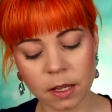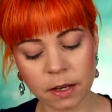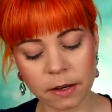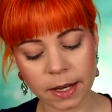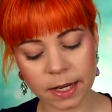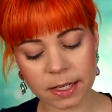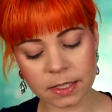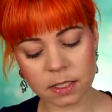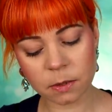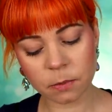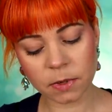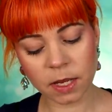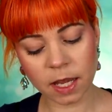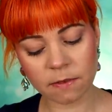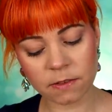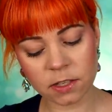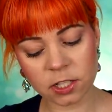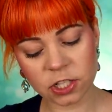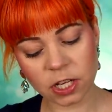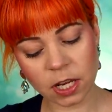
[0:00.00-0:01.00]
Next up, we
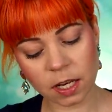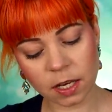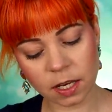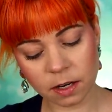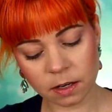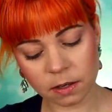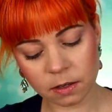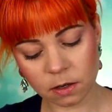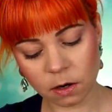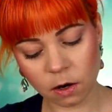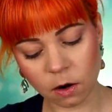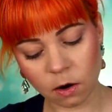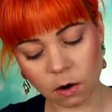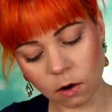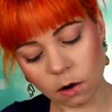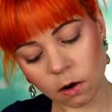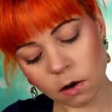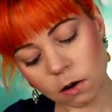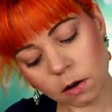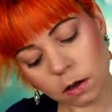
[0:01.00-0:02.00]
have the shade here
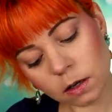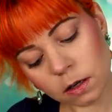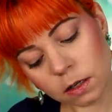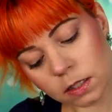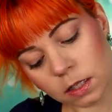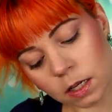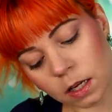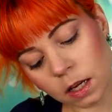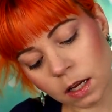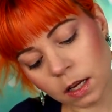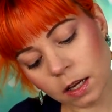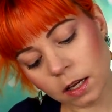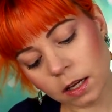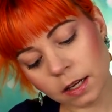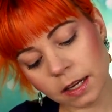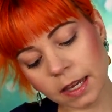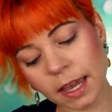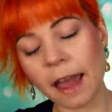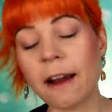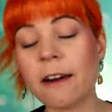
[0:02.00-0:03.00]
called
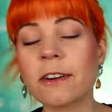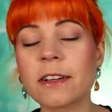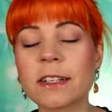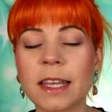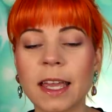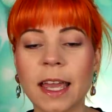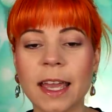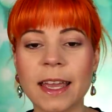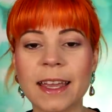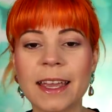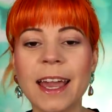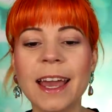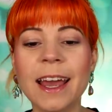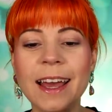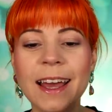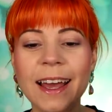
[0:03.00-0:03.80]
Carrot Cake.